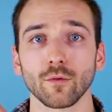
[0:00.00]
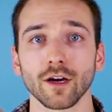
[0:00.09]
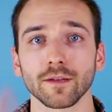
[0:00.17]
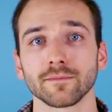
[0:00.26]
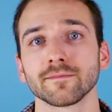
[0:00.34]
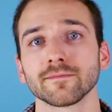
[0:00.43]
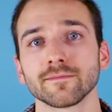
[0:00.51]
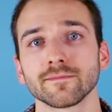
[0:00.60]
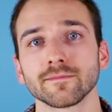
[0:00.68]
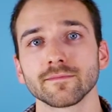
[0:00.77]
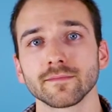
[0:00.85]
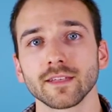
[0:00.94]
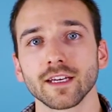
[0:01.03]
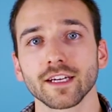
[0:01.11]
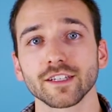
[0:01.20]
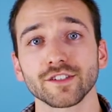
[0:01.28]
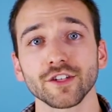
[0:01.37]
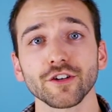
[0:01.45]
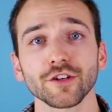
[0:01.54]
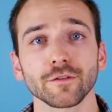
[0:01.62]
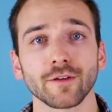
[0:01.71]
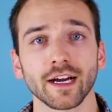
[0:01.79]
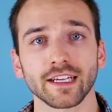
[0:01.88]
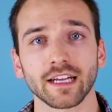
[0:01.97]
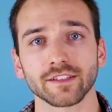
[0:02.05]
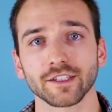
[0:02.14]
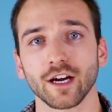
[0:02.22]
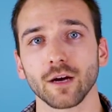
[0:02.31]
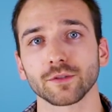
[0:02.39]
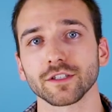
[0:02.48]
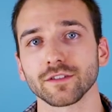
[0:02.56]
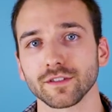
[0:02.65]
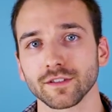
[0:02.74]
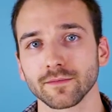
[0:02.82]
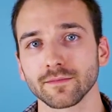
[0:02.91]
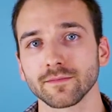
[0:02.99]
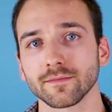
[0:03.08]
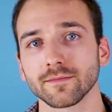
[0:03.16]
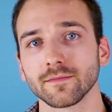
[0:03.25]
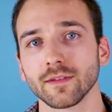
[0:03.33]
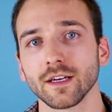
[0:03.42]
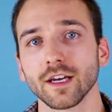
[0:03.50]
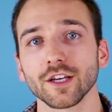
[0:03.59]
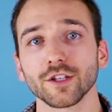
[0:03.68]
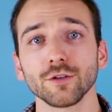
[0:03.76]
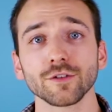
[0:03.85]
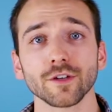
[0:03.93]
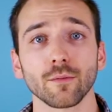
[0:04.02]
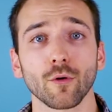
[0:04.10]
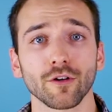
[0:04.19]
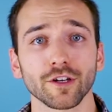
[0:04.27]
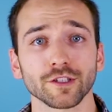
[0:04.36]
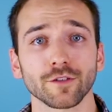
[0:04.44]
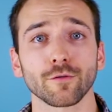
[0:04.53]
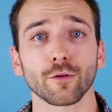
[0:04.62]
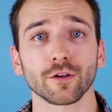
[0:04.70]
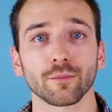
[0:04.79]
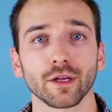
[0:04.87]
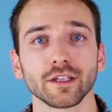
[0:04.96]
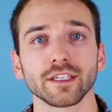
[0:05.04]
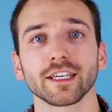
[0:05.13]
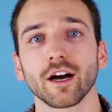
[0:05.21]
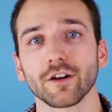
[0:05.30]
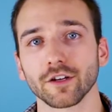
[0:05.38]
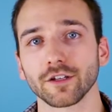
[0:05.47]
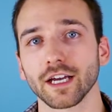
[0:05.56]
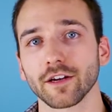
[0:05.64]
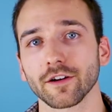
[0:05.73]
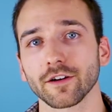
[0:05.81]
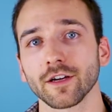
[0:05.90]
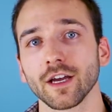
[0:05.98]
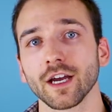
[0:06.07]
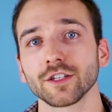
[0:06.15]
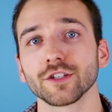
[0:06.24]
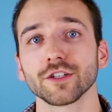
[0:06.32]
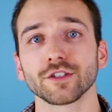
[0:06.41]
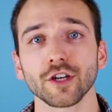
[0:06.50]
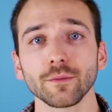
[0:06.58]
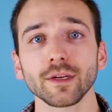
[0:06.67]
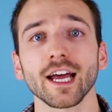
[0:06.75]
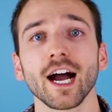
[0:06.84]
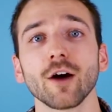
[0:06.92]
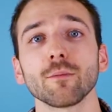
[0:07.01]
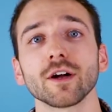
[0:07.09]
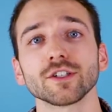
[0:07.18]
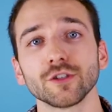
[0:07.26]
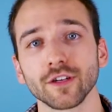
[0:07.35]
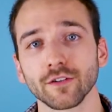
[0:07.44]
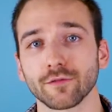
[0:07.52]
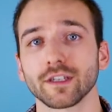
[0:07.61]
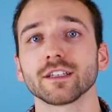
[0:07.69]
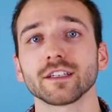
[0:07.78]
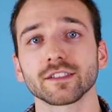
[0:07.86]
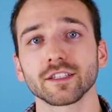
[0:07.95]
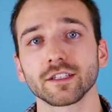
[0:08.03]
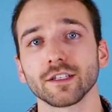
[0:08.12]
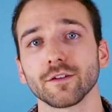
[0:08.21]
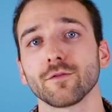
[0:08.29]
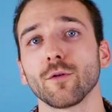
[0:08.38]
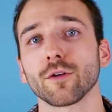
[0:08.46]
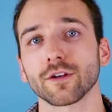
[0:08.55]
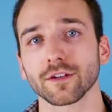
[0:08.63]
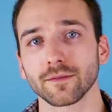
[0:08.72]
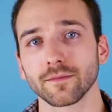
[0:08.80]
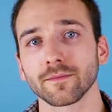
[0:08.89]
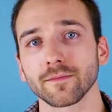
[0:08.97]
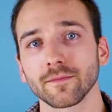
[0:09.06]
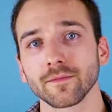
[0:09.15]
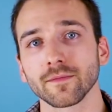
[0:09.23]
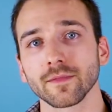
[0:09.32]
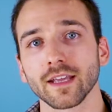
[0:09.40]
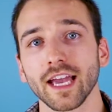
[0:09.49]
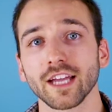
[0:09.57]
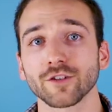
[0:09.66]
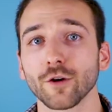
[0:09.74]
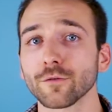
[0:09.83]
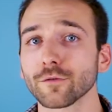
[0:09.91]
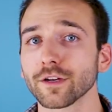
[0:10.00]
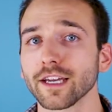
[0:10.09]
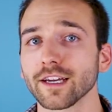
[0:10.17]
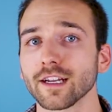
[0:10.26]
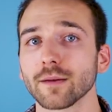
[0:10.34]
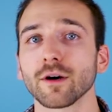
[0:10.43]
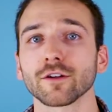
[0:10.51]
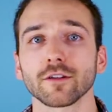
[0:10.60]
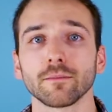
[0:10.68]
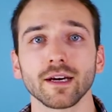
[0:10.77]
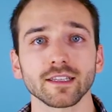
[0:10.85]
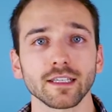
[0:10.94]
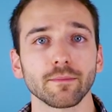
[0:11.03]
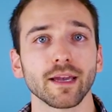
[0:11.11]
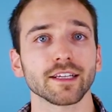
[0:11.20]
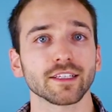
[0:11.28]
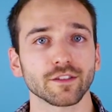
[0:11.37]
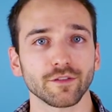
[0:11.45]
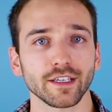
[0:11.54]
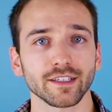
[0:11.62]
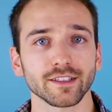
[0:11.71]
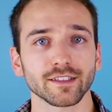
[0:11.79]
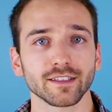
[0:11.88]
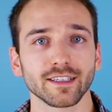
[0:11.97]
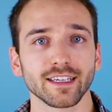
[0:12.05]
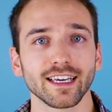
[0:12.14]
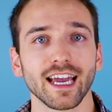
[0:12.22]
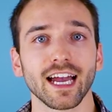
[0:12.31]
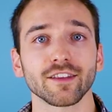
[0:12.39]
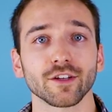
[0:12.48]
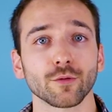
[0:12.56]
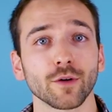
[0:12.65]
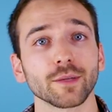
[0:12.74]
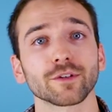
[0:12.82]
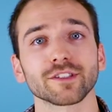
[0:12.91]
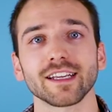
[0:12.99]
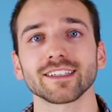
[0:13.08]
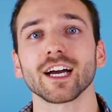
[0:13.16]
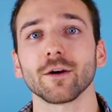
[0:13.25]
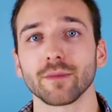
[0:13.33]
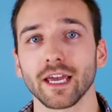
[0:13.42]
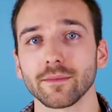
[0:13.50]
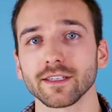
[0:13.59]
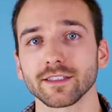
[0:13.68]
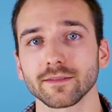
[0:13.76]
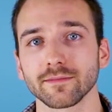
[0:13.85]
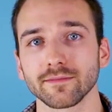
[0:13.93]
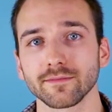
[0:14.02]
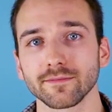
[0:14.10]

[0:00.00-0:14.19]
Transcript: 1. Consider your financing options. Use a mortgage affordability calculator to determine how much you can realistically afford. And don't forget about the monthly maintenance fees and the 20% down payment.